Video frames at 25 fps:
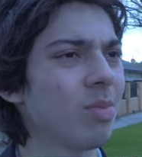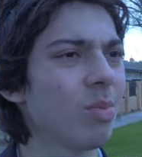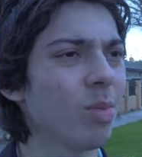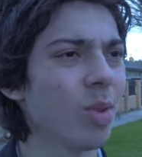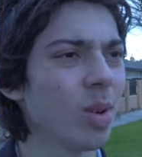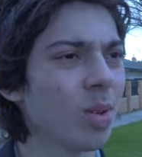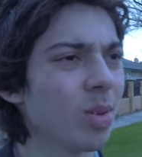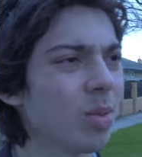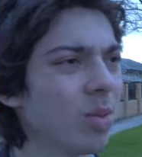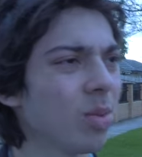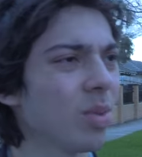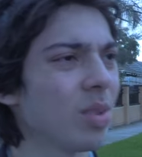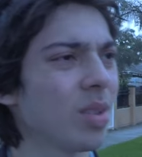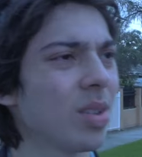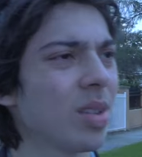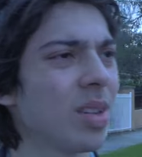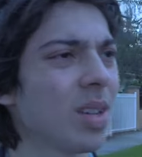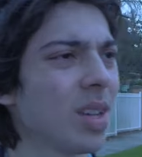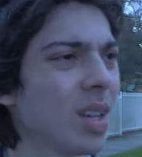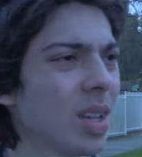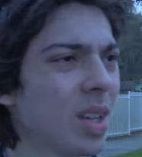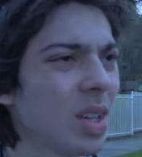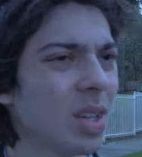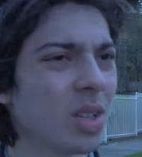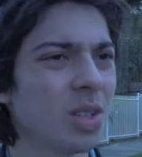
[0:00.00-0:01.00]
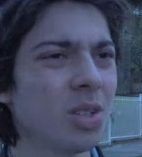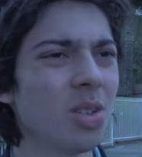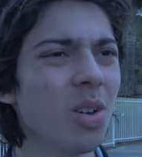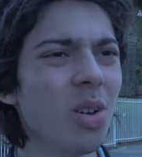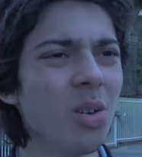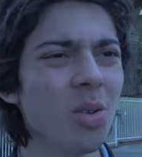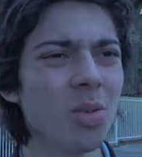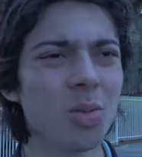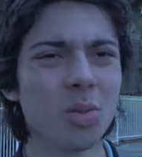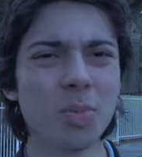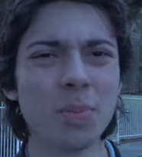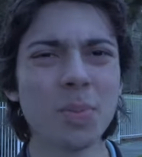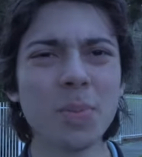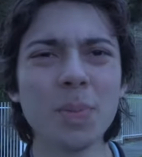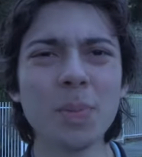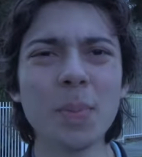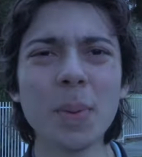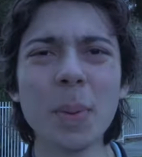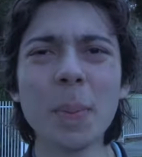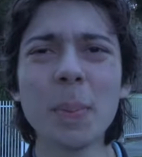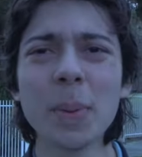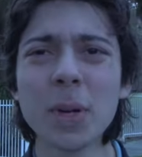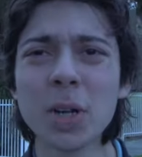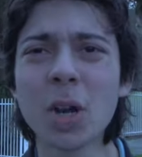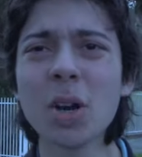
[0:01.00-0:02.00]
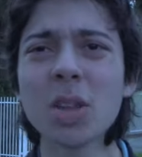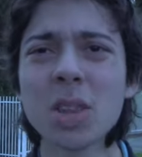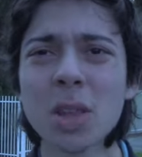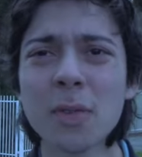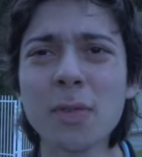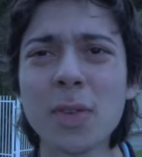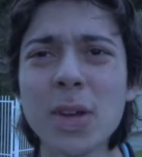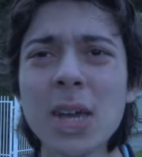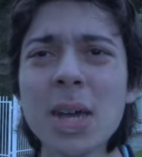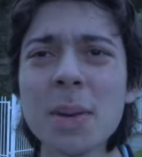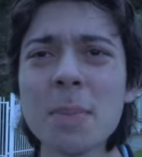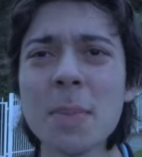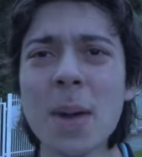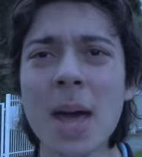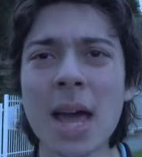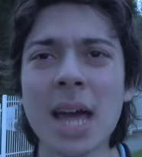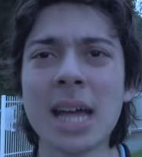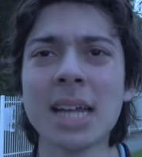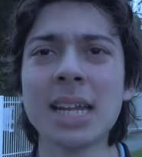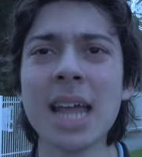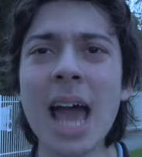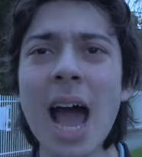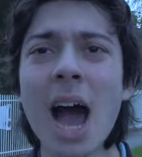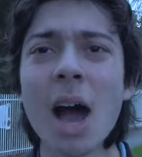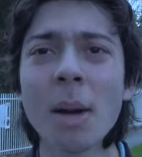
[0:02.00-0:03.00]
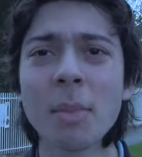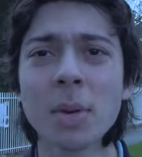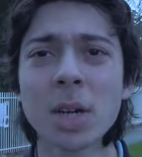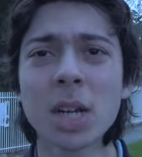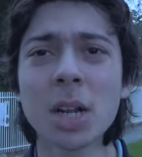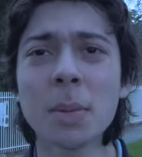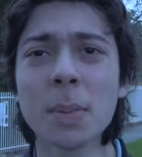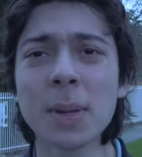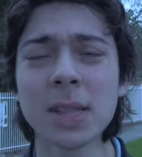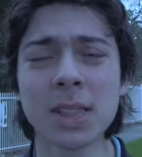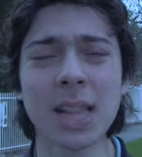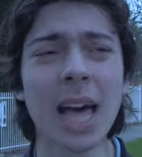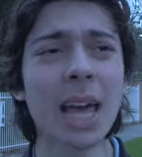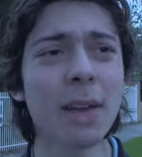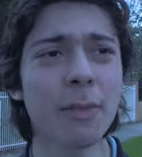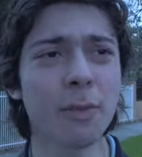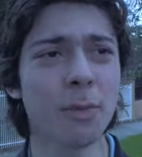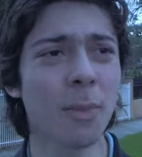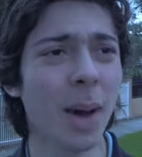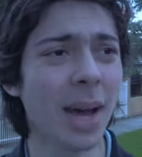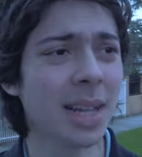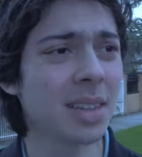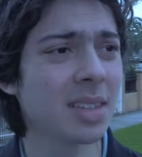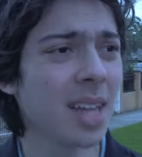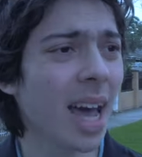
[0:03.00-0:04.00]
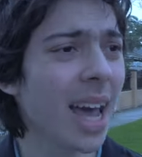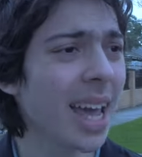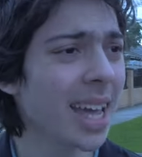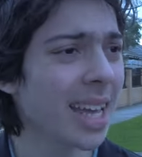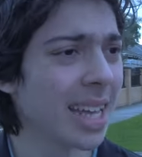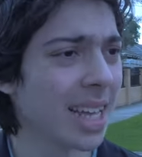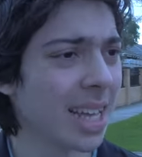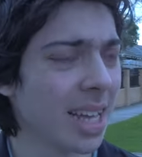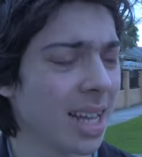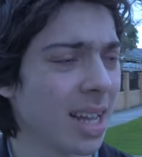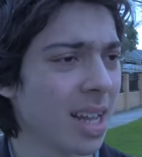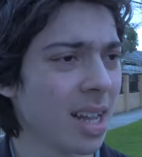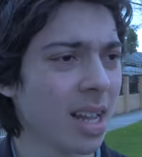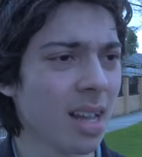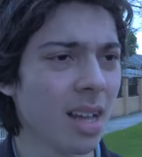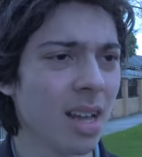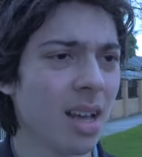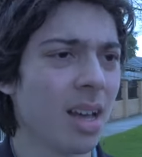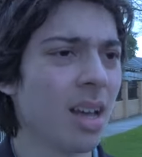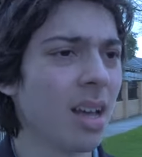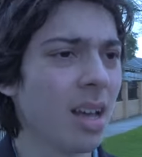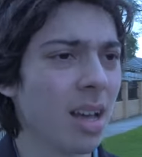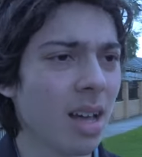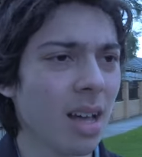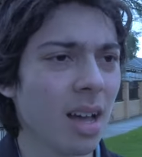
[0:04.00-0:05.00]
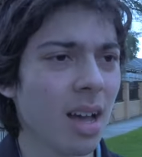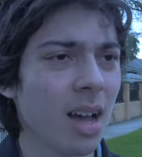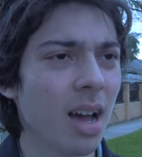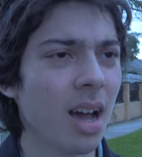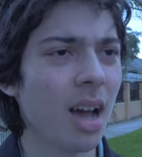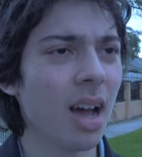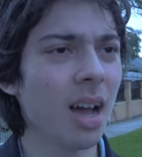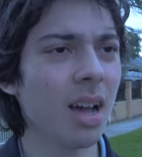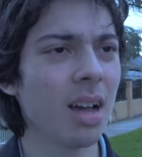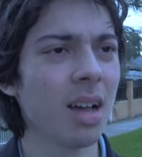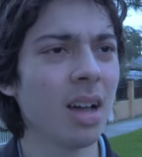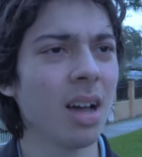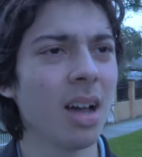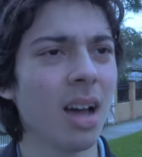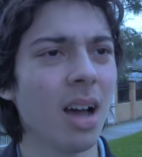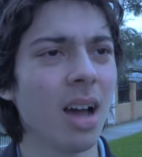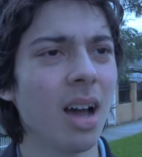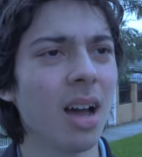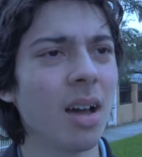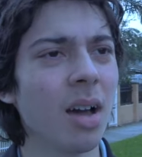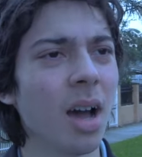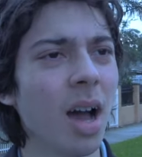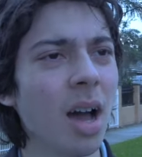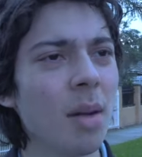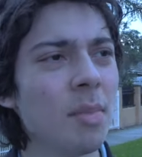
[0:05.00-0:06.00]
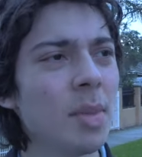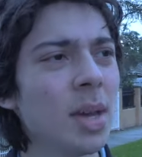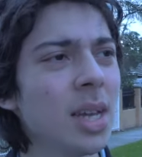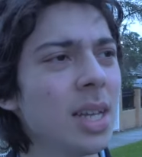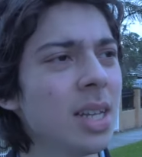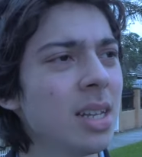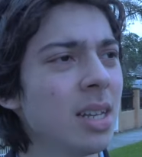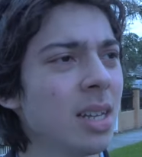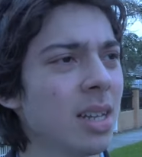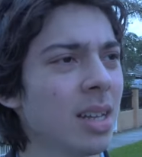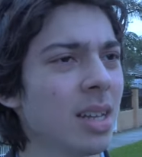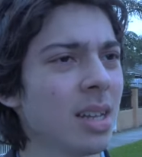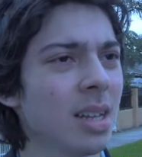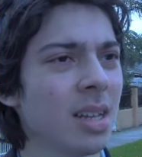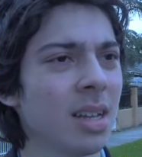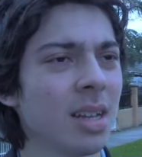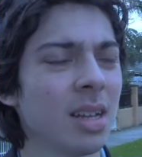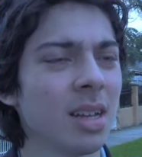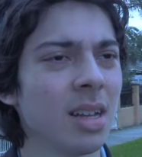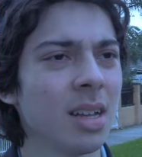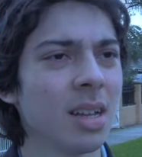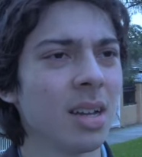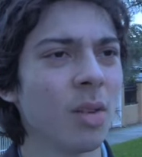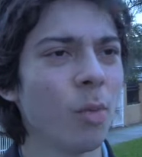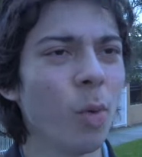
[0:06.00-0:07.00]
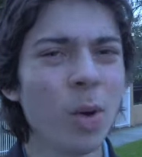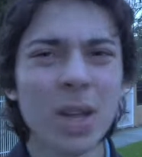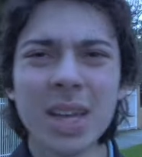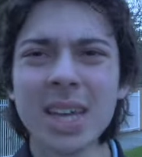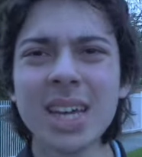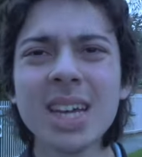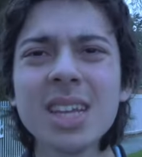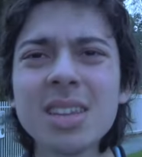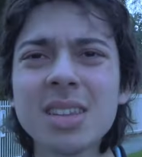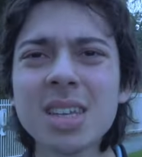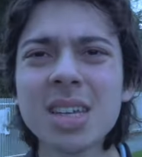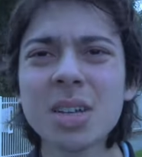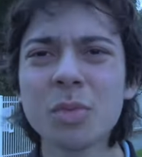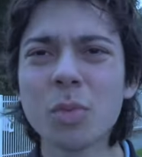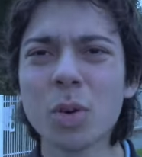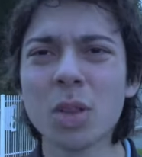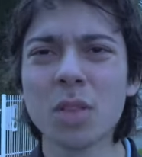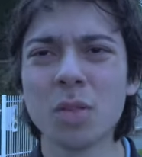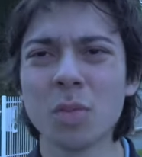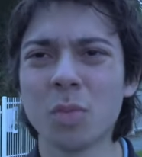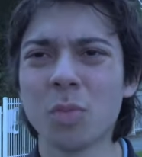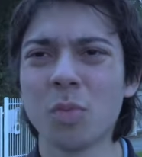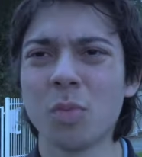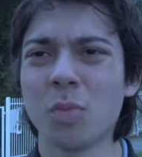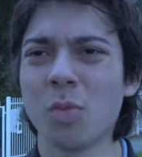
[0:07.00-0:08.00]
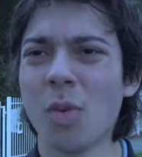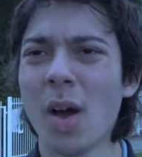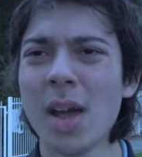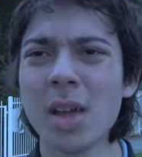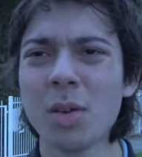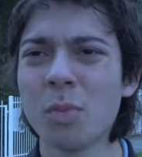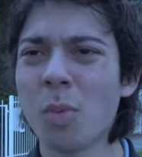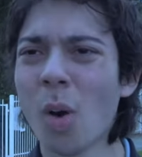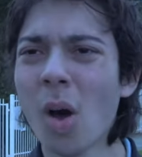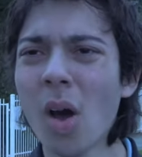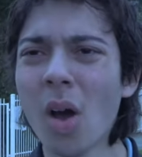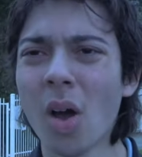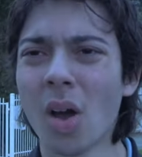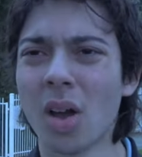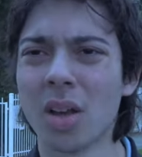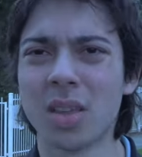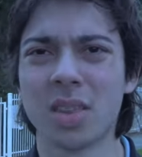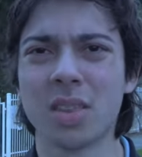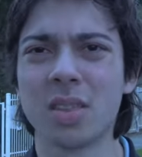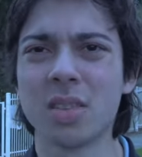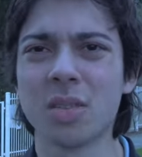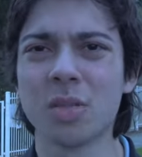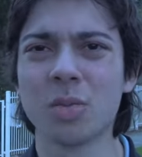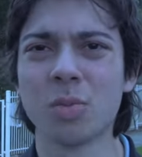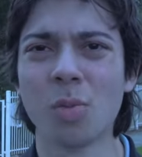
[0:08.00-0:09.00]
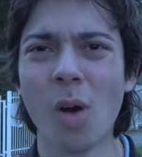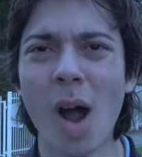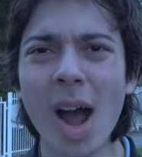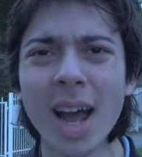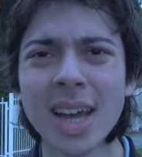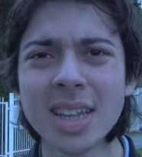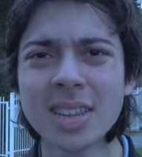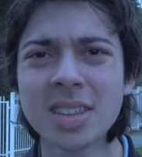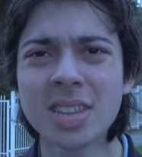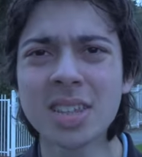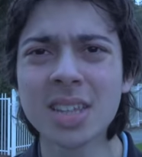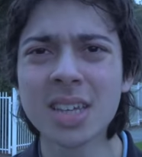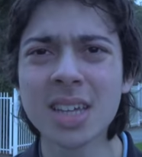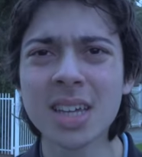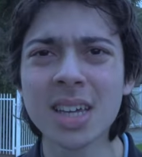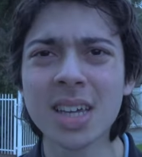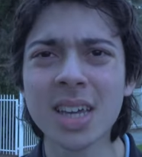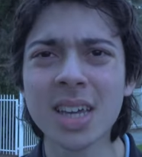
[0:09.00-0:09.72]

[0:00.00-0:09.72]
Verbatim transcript: Well, no, because of him, now I'm gonna be late for my date. I, I, I mean, what he did was way worse, right?